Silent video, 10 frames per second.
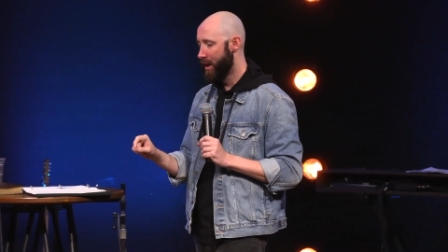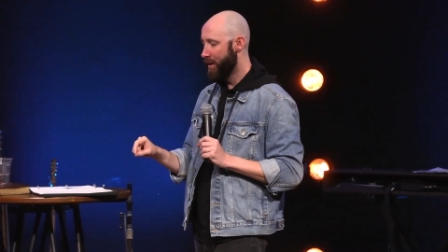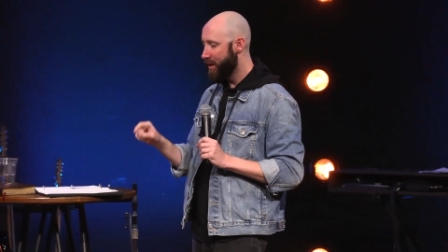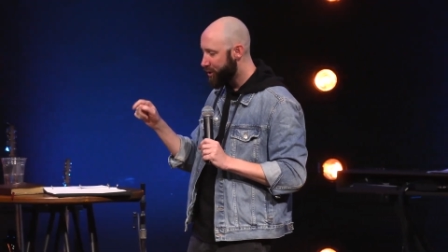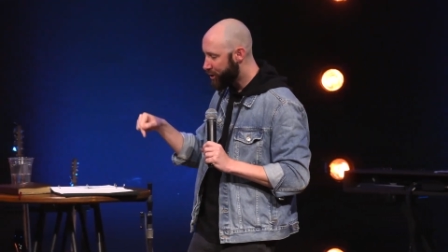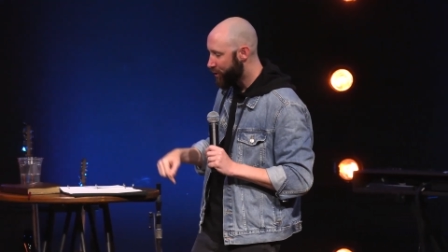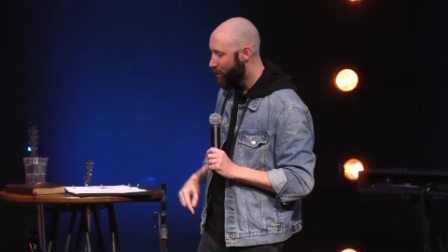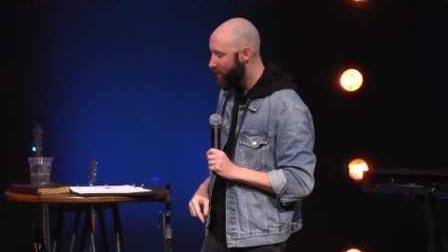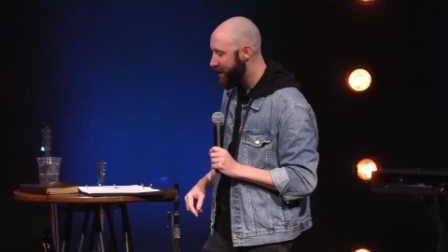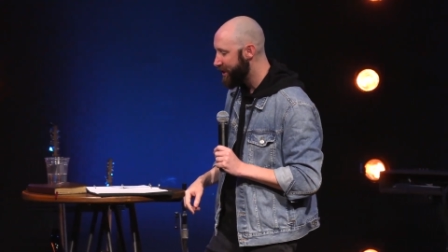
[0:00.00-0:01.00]
There's a
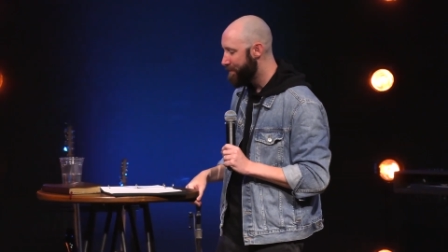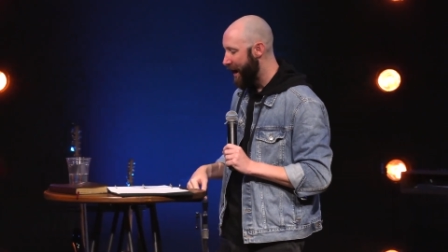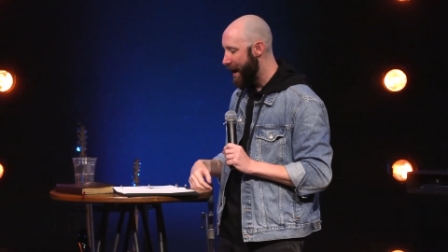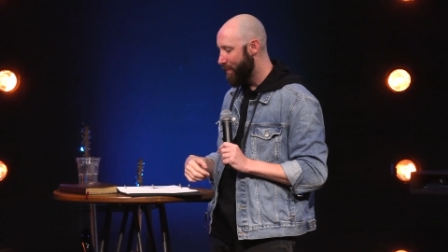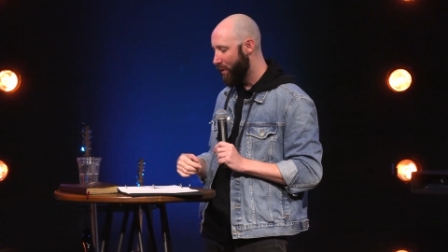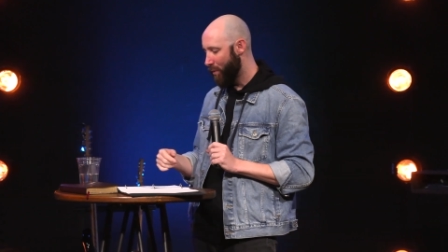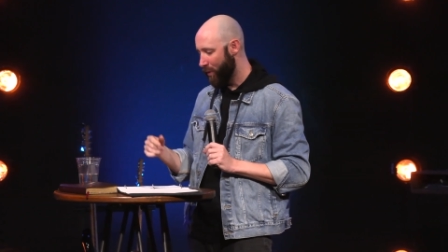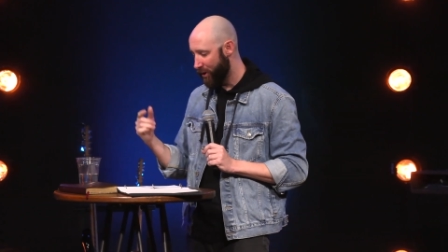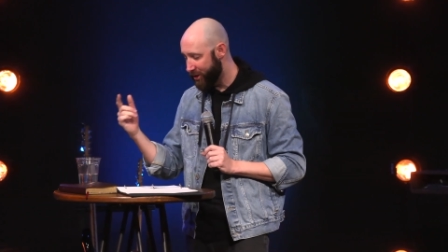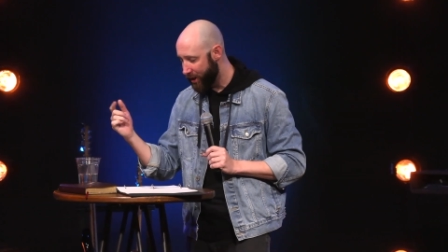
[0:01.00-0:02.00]
story in the Bible
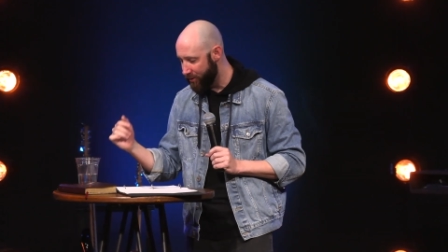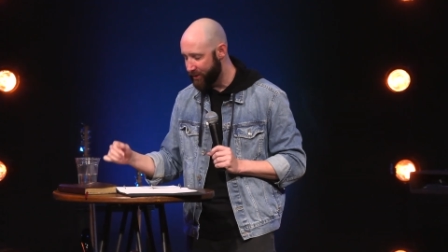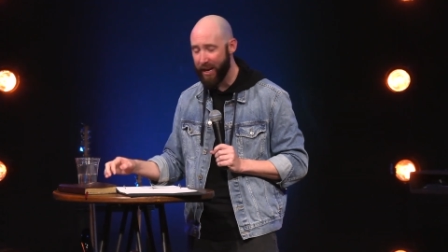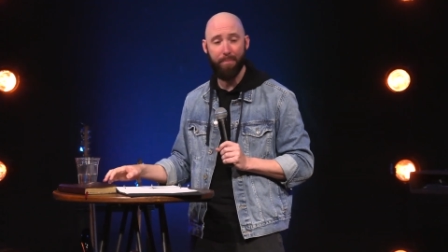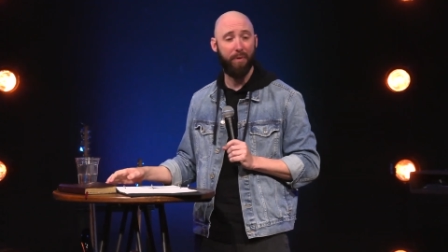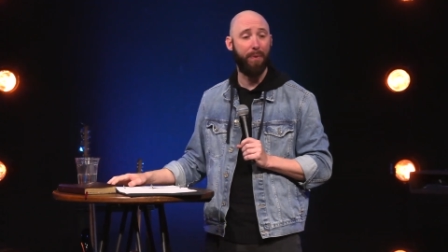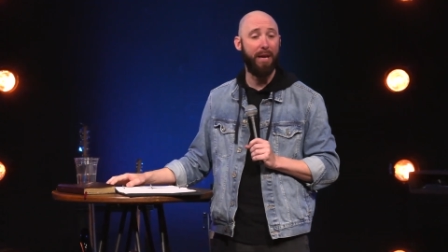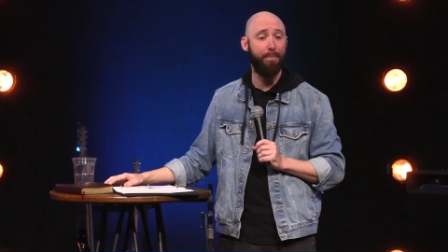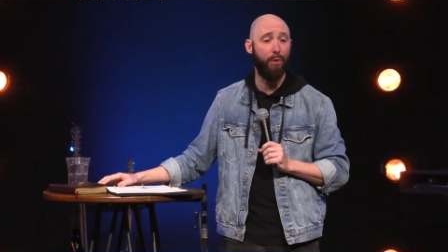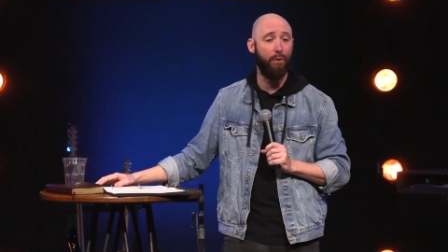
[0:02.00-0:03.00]
where a certain type of
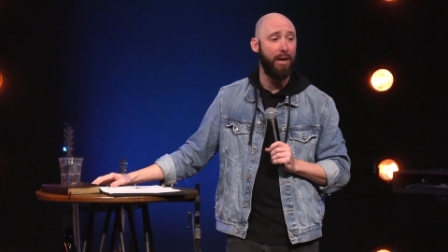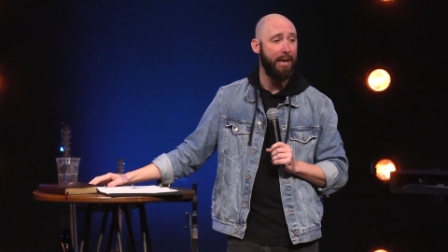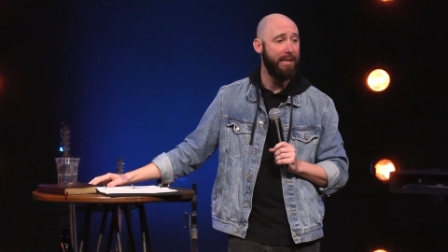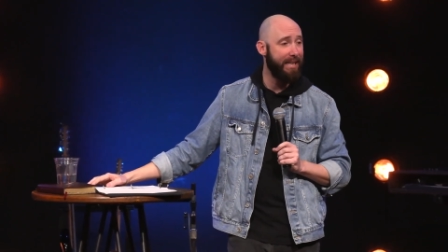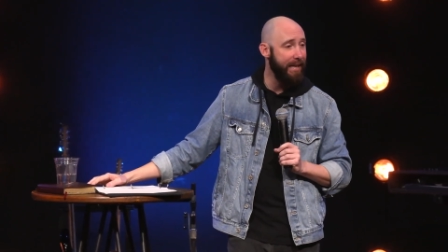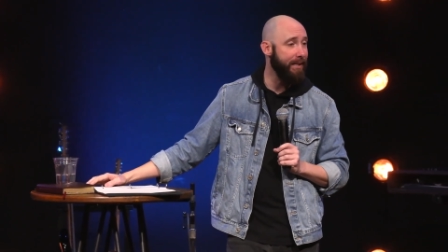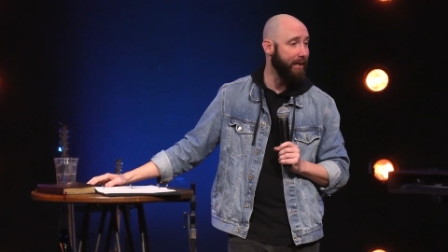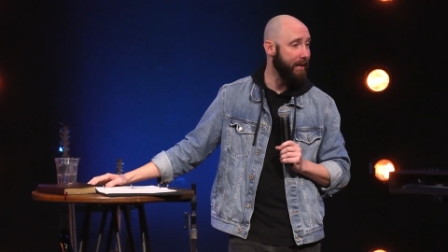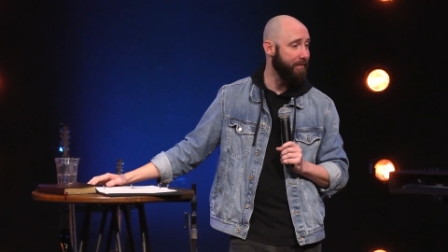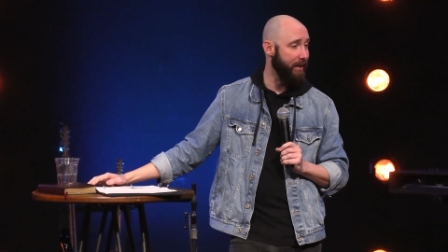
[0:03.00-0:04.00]
people did
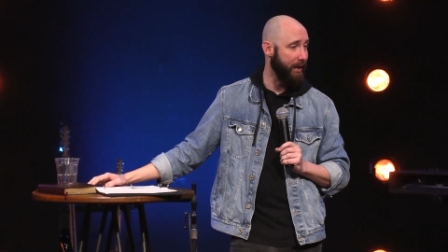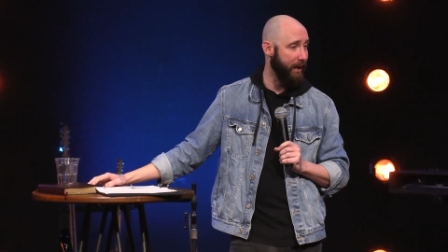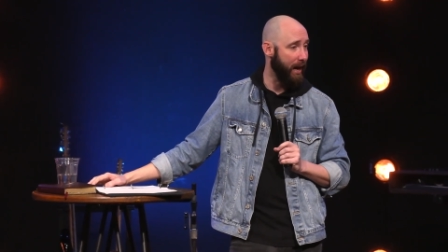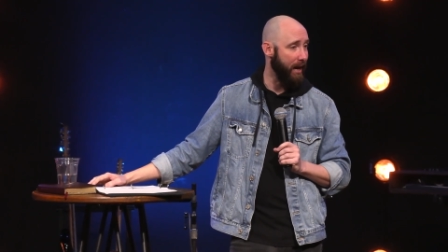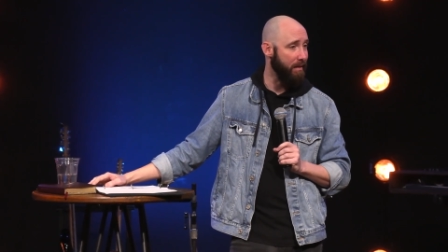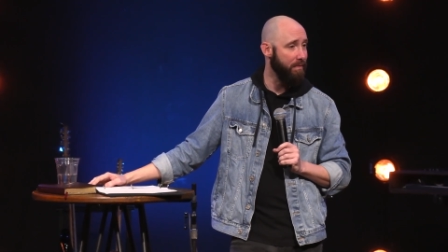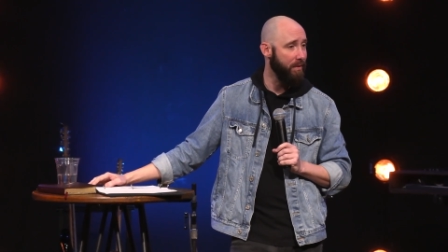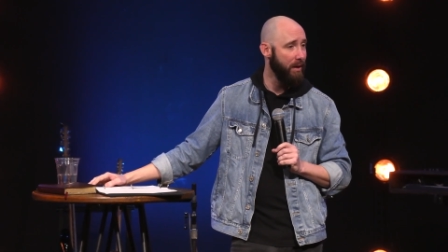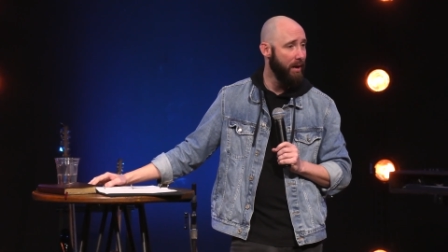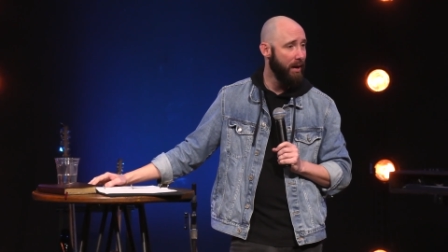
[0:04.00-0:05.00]
live in a cave.
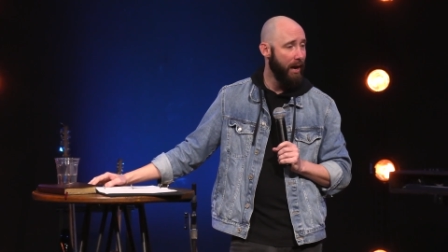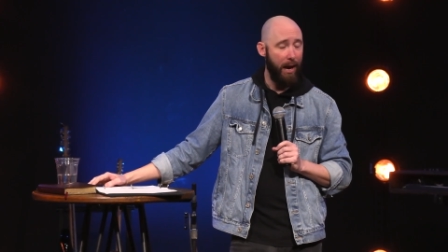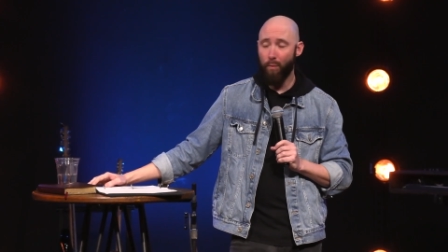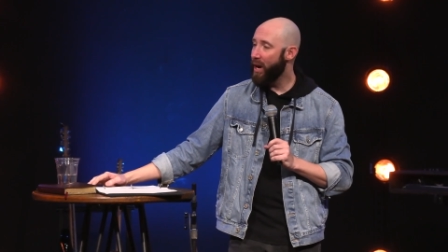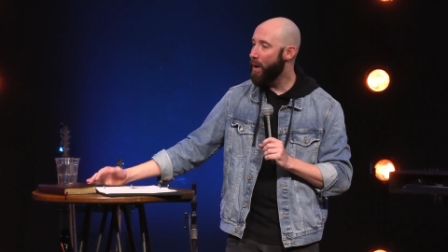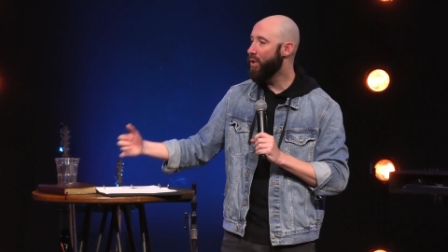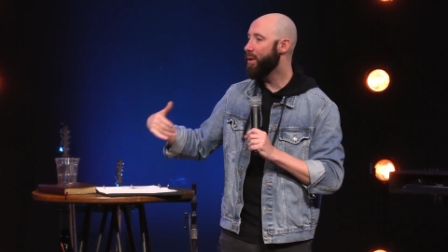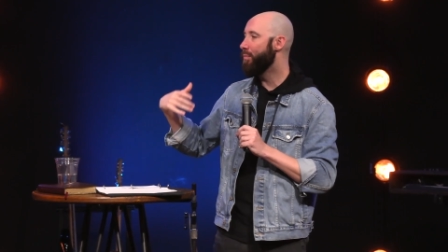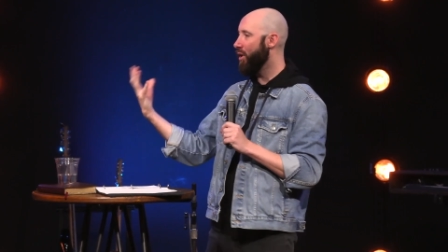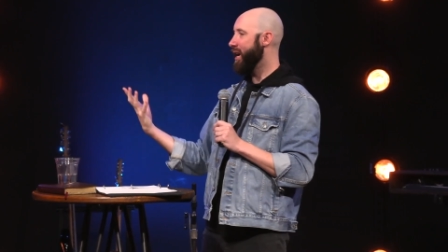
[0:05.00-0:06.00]
And what I want to
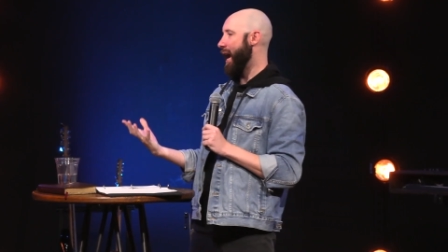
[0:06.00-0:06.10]
bring